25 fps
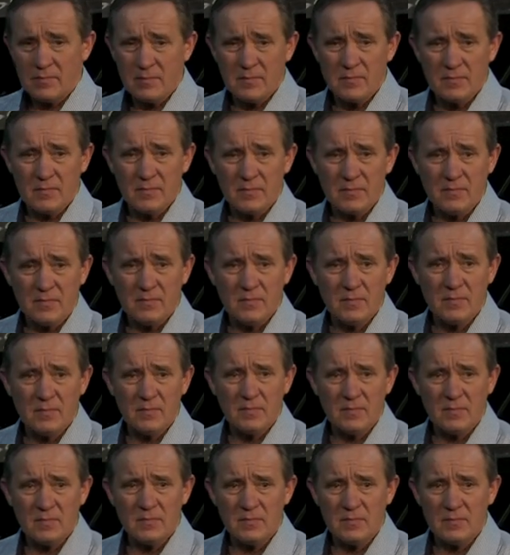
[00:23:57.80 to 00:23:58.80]

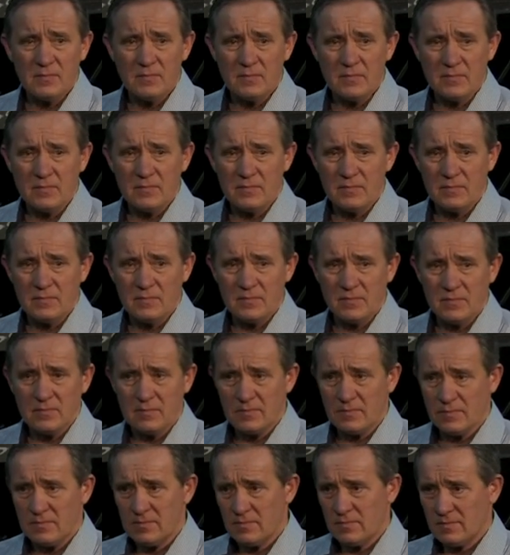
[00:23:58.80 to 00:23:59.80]

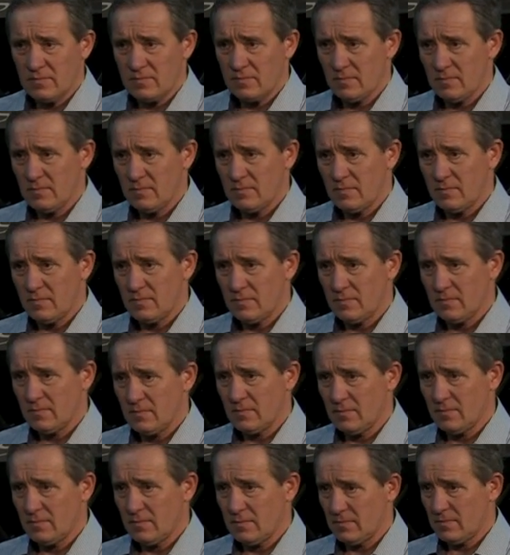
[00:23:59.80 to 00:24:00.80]

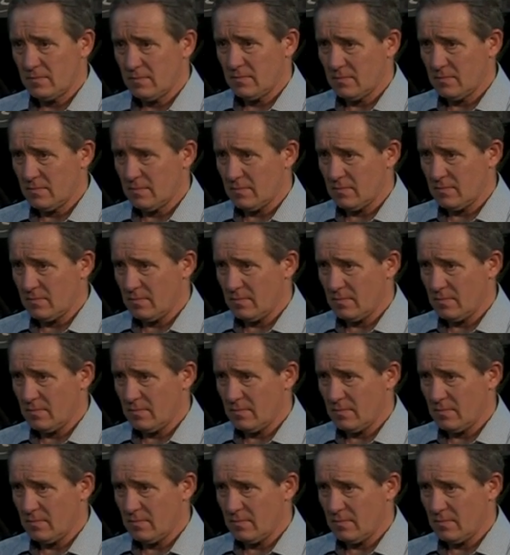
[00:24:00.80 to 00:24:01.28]
This person isn't speaking.